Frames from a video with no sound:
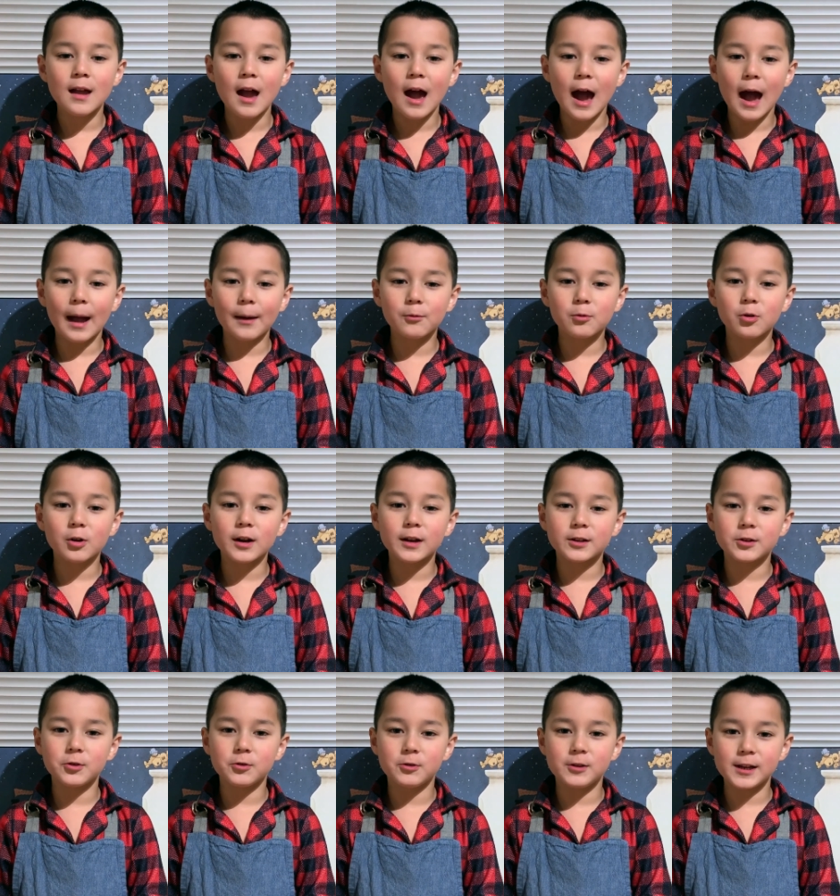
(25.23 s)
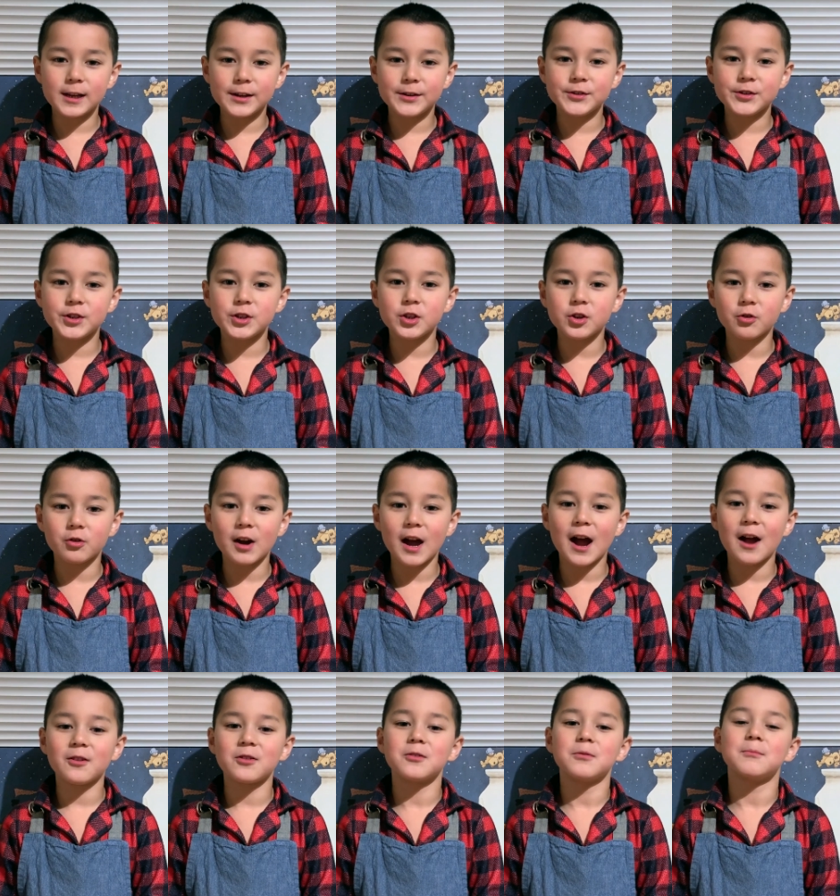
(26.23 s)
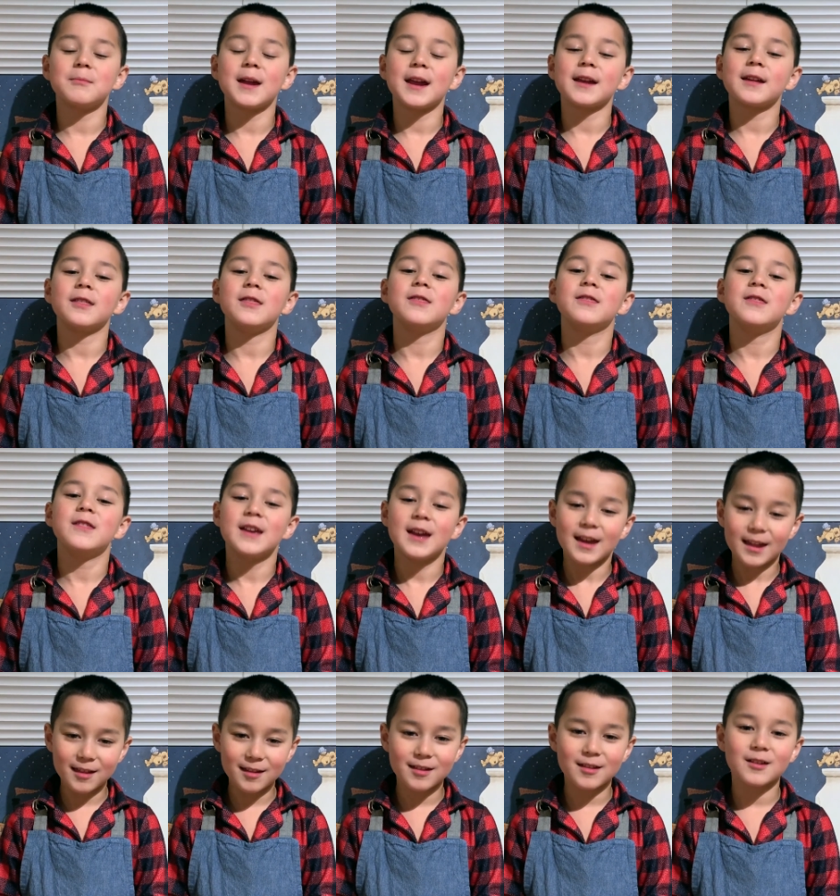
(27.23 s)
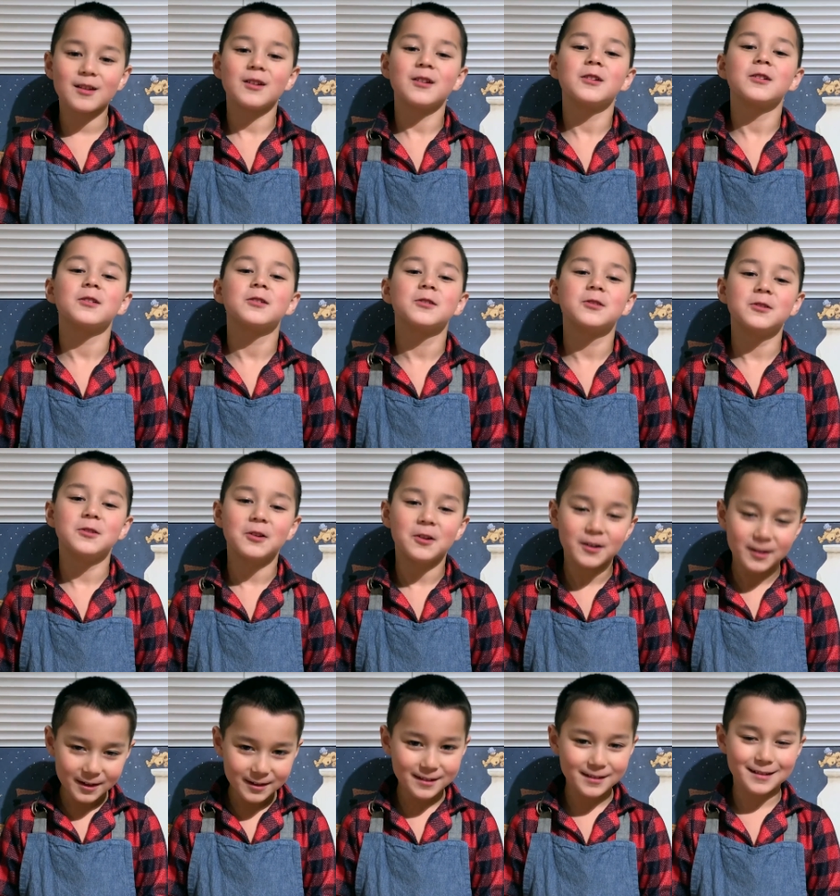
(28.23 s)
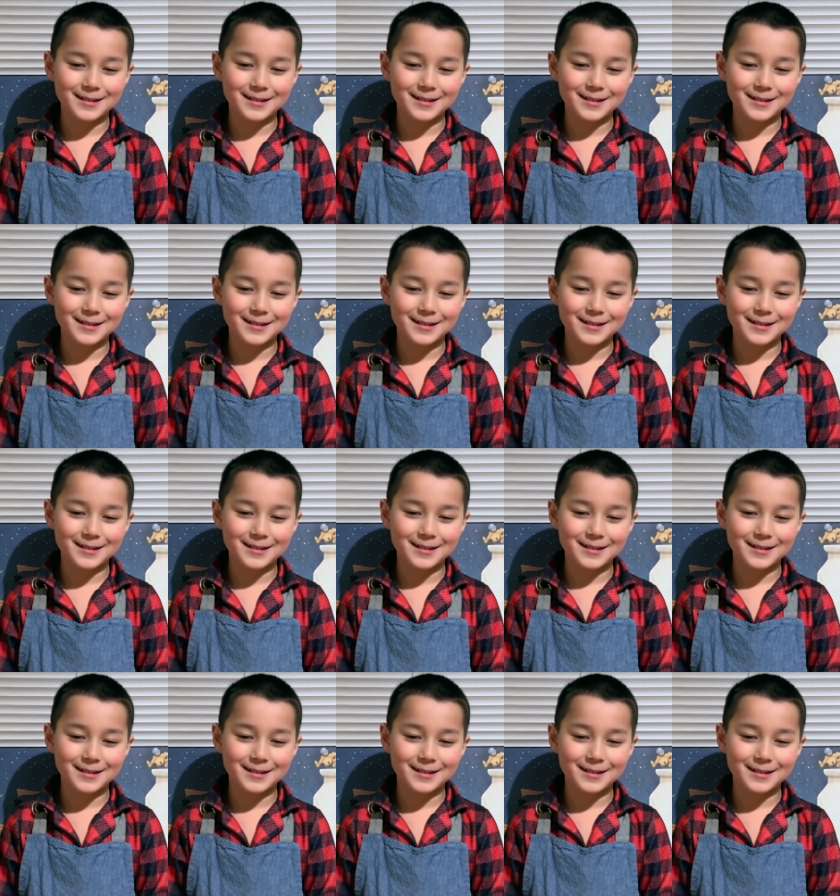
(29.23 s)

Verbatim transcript: I'm going to teach you how to make this good.